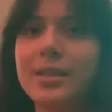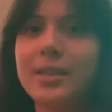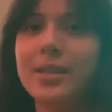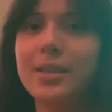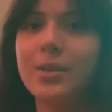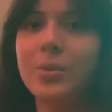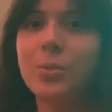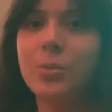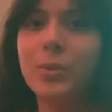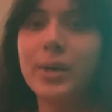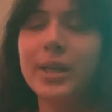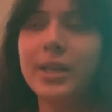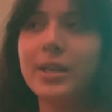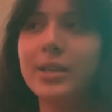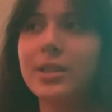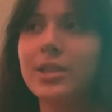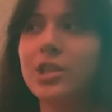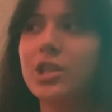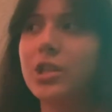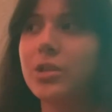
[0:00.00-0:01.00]

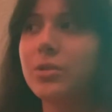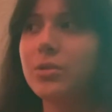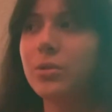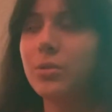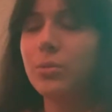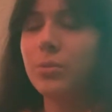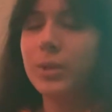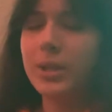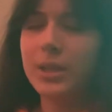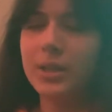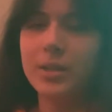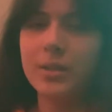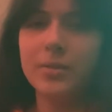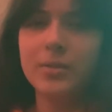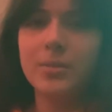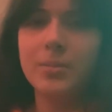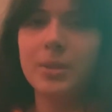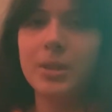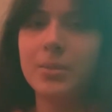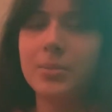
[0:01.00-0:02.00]
The general will
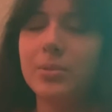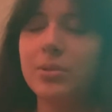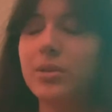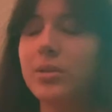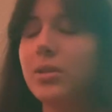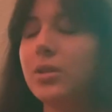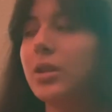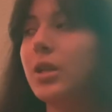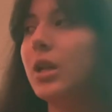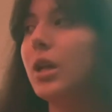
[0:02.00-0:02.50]
of people,